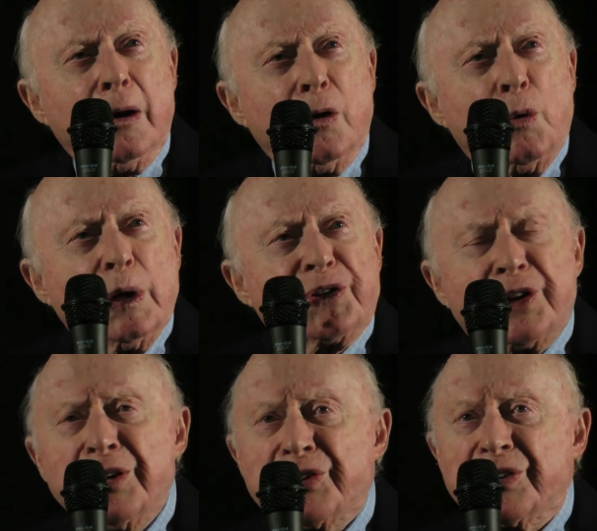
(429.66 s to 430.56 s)
who
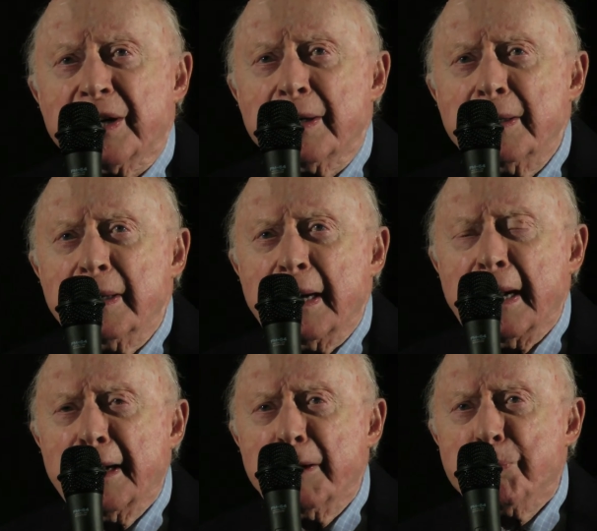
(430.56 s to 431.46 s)
assisted
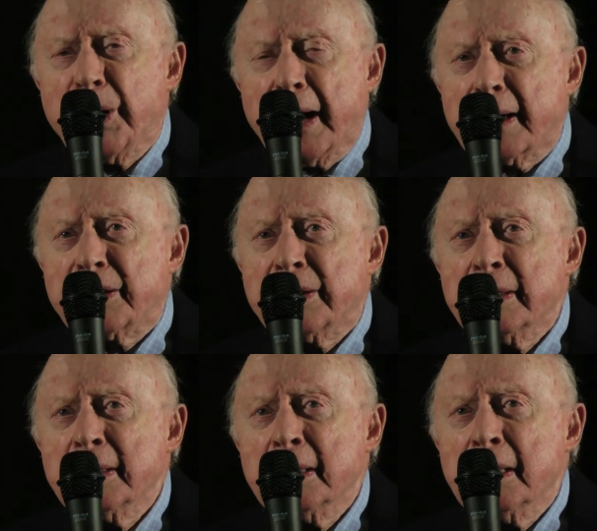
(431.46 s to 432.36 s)
Helly Brecht
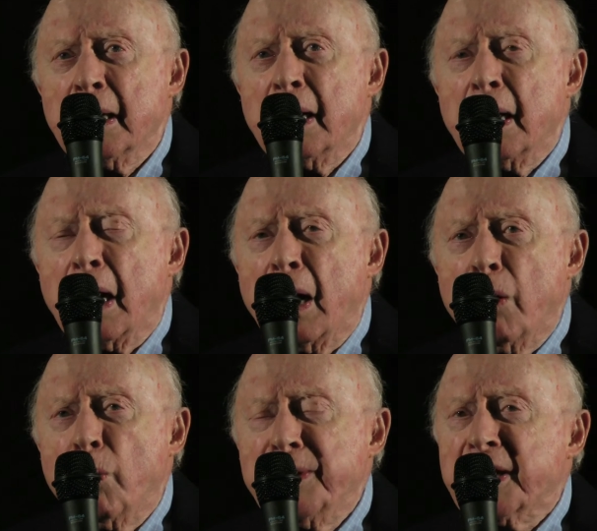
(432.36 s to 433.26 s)

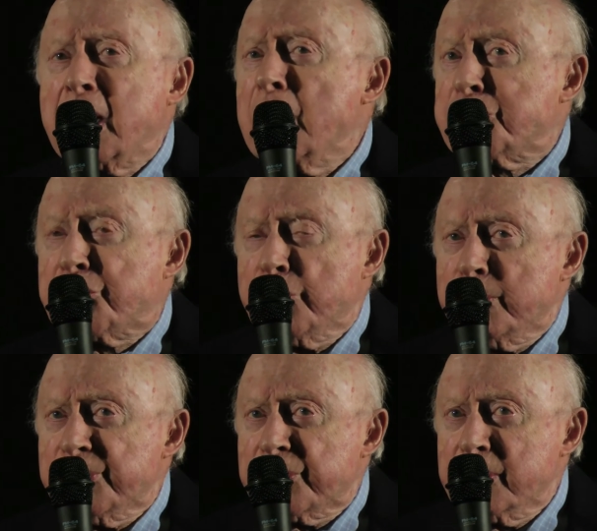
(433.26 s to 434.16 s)
with the
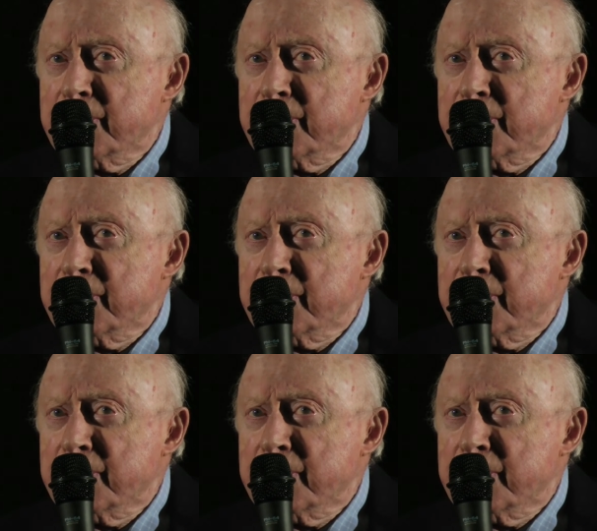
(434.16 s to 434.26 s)
costumes.